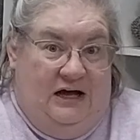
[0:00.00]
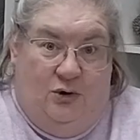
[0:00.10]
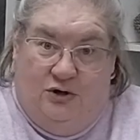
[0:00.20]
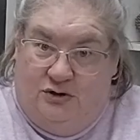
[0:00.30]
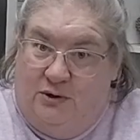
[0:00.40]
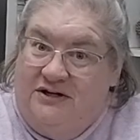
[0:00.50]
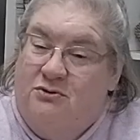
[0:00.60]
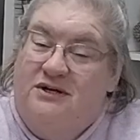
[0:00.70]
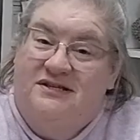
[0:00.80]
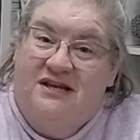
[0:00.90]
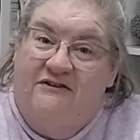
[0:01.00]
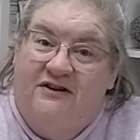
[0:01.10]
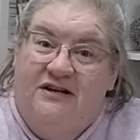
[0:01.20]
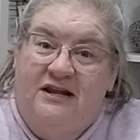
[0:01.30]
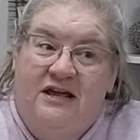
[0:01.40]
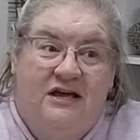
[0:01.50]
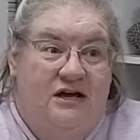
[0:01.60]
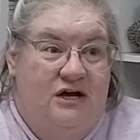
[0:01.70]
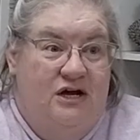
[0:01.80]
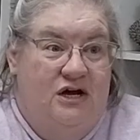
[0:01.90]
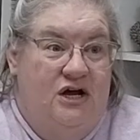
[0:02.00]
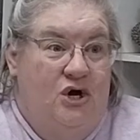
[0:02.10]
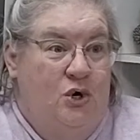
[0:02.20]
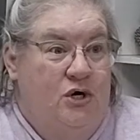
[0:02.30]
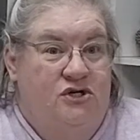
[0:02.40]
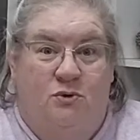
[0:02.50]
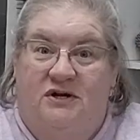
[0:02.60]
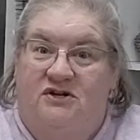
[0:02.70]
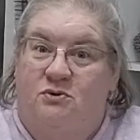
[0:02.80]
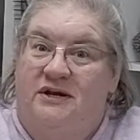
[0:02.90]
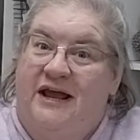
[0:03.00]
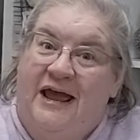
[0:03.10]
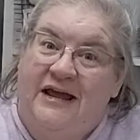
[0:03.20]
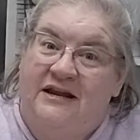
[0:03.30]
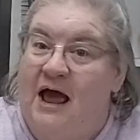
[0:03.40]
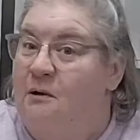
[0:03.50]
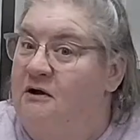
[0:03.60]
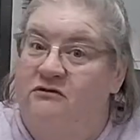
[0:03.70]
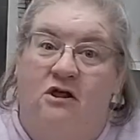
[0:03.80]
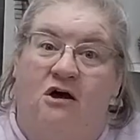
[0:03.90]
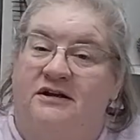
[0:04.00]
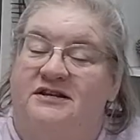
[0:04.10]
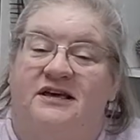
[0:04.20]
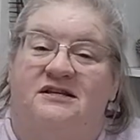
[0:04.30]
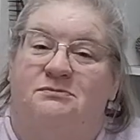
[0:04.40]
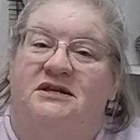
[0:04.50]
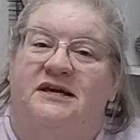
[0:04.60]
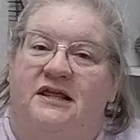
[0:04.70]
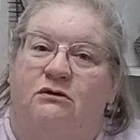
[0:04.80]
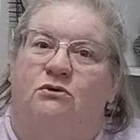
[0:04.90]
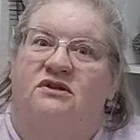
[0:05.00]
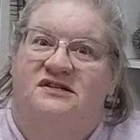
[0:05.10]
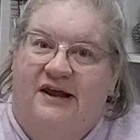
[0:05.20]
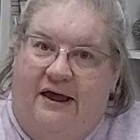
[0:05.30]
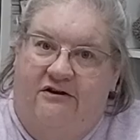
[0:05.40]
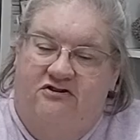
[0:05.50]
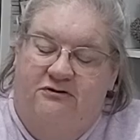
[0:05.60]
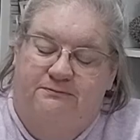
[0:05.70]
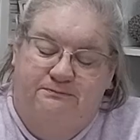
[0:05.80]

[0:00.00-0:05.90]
or 2027, or 2028, however long it takes me to get through the stash.